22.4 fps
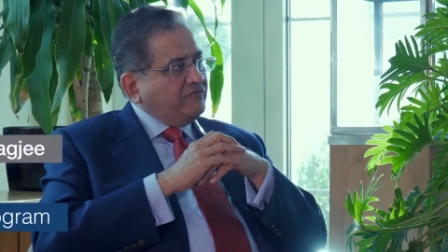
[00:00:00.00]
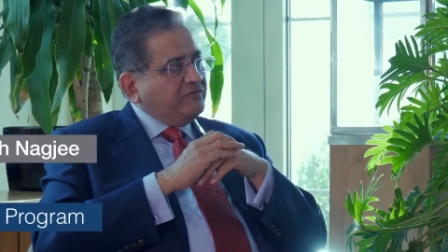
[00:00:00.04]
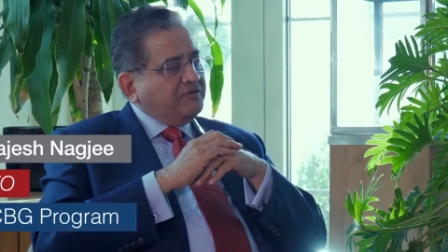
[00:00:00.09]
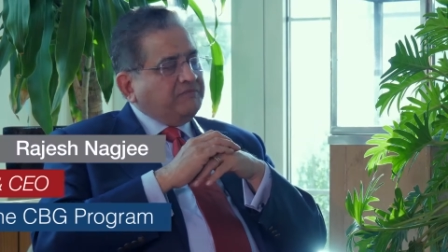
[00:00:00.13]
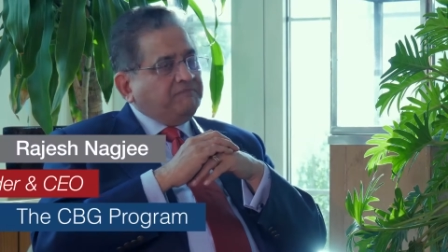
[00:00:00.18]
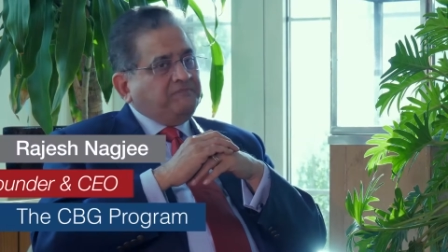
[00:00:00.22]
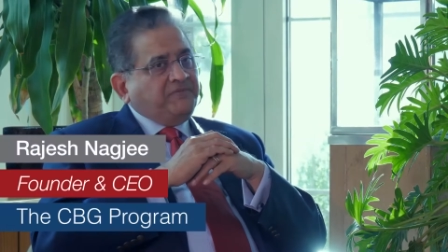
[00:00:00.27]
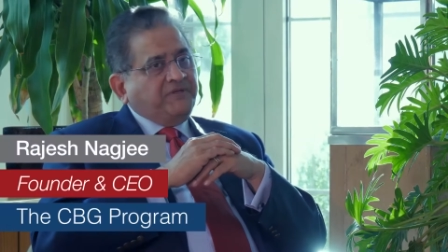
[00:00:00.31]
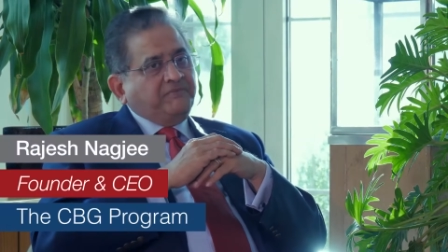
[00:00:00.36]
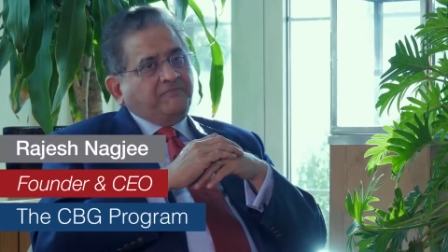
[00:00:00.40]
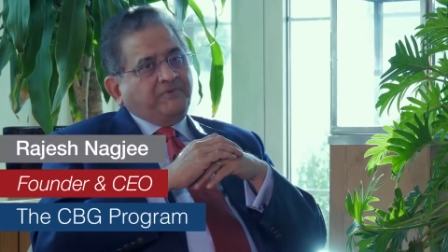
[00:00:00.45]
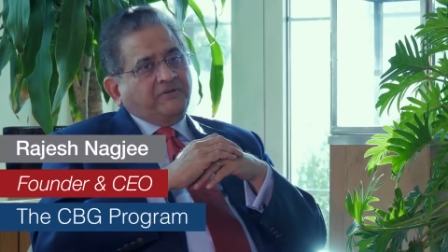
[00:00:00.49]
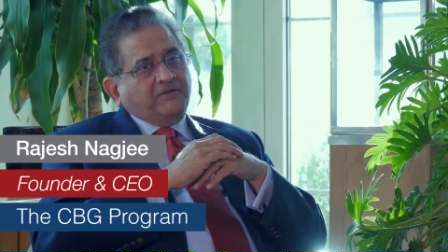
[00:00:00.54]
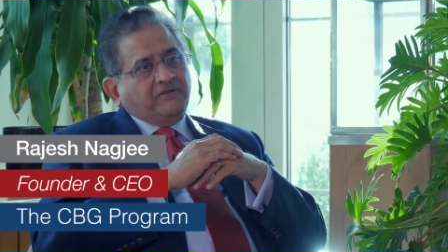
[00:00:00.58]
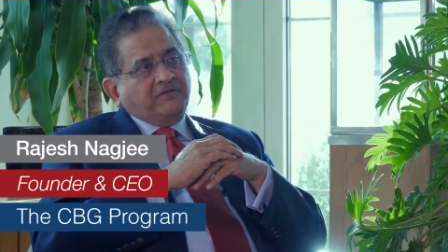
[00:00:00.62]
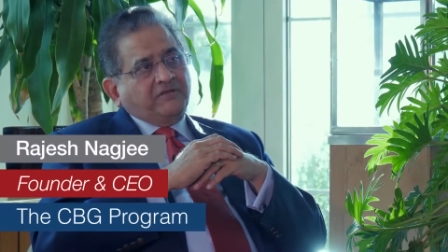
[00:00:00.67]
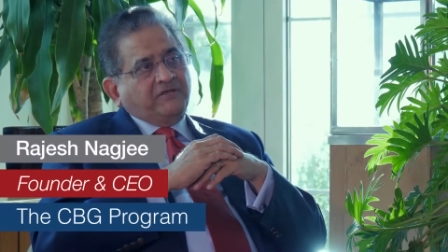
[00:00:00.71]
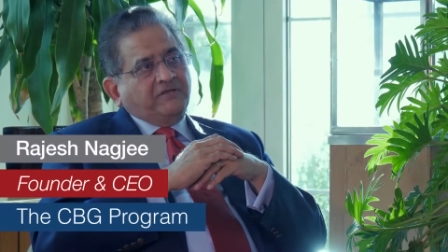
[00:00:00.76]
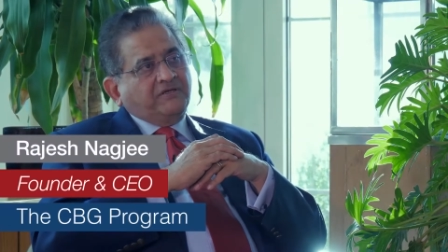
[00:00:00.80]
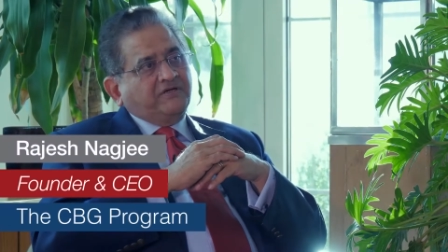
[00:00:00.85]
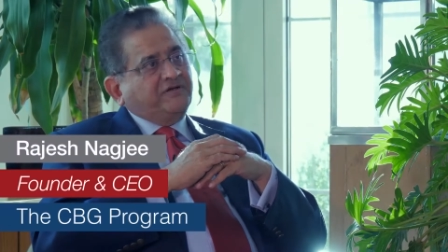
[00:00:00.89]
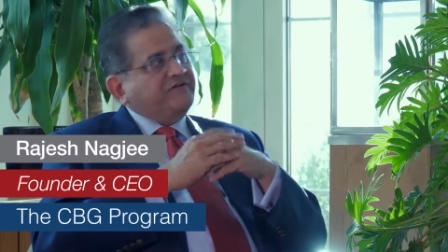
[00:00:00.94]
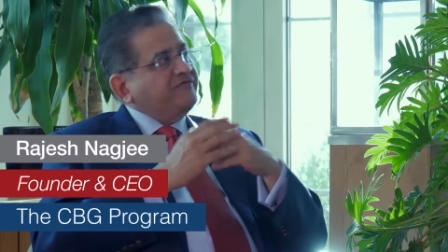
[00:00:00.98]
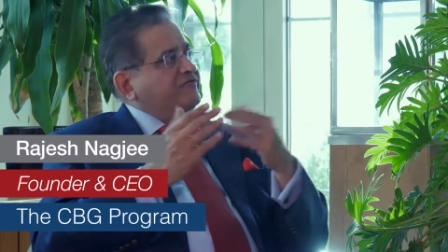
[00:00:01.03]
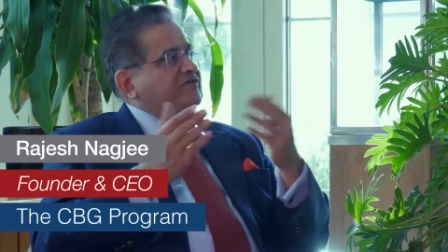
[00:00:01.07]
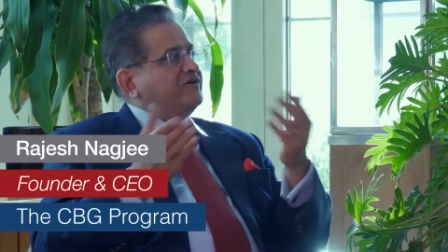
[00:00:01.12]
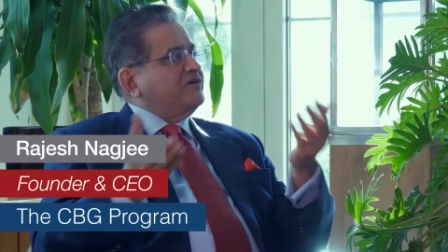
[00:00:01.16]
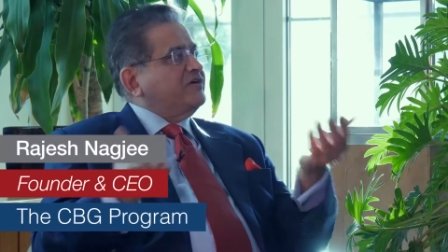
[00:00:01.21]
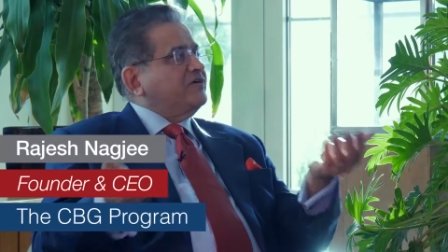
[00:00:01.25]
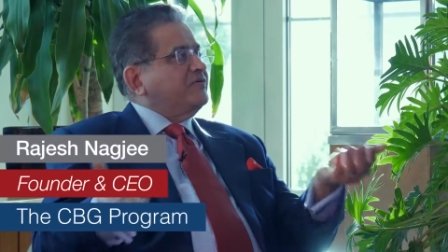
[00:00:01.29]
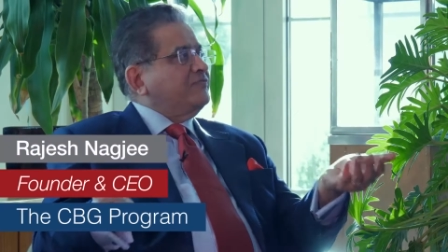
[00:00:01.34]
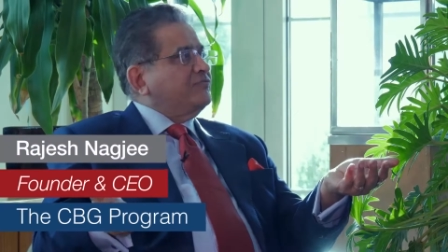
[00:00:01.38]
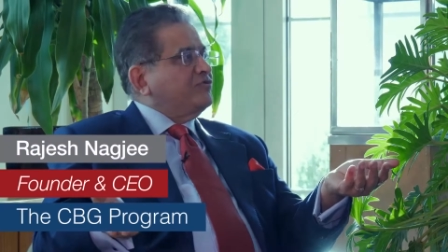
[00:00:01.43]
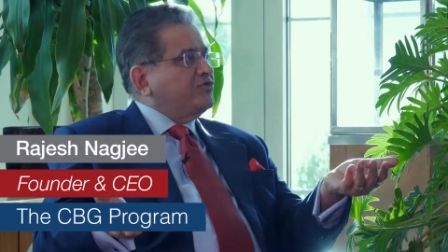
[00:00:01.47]
with people in
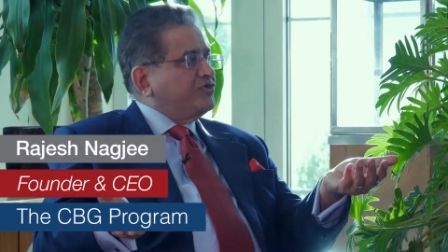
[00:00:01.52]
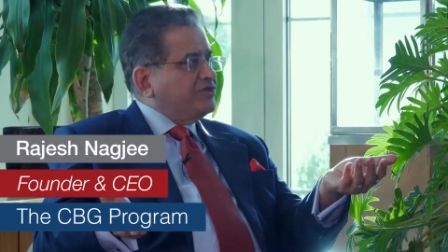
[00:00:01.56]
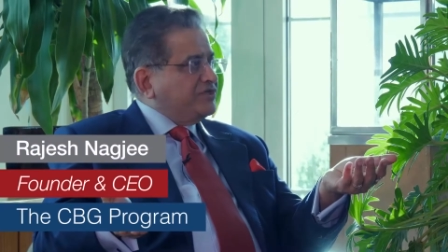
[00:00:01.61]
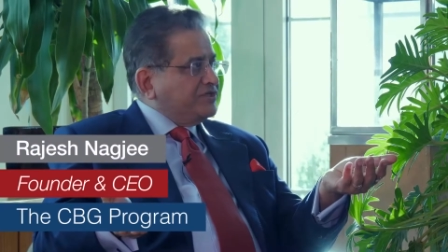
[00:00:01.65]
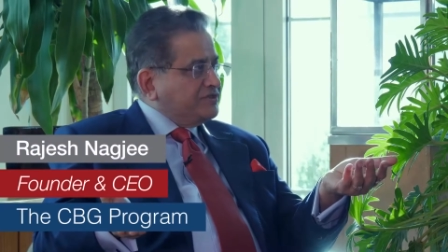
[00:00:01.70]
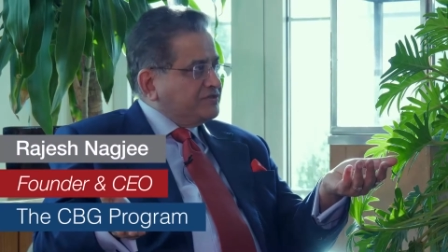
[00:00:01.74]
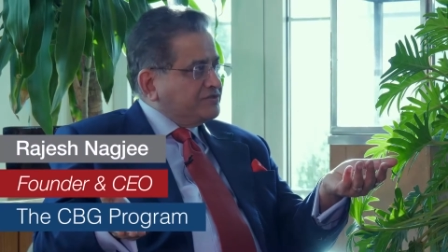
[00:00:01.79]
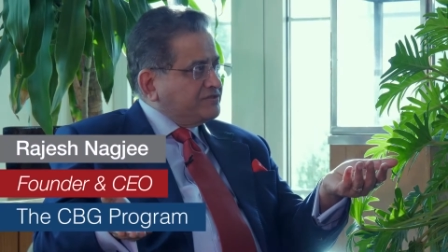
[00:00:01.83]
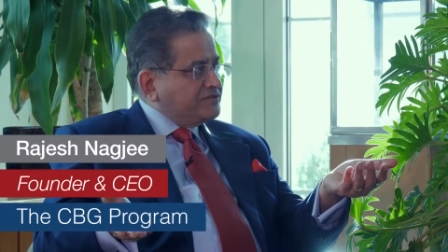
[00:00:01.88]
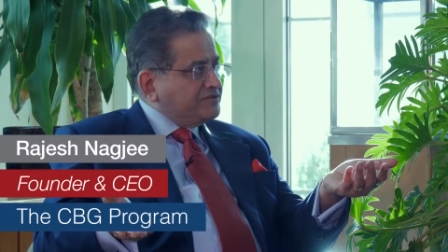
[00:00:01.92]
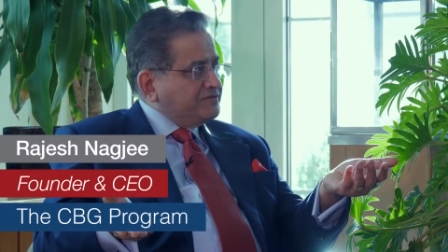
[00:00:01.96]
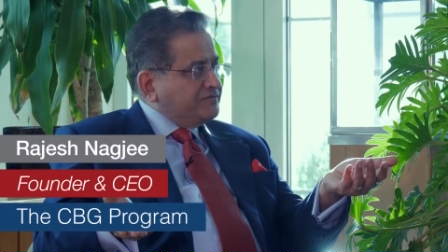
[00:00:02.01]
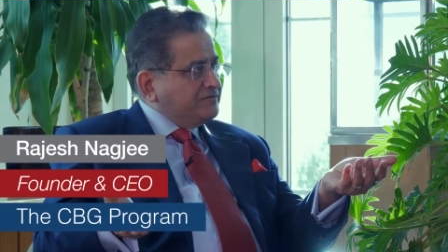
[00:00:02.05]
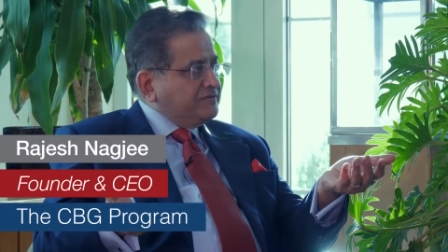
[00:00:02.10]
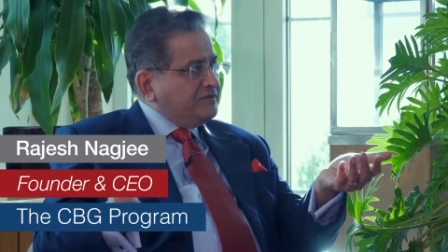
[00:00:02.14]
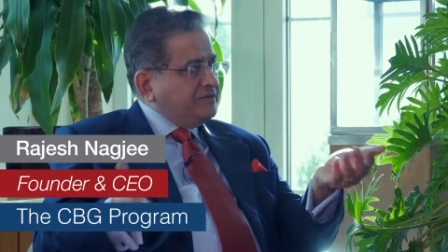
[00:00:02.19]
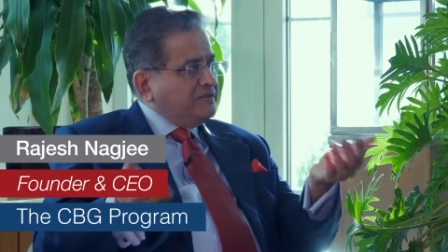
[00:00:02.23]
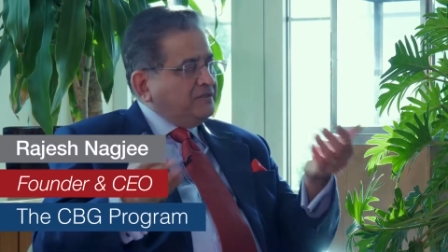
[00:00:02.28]
different communities.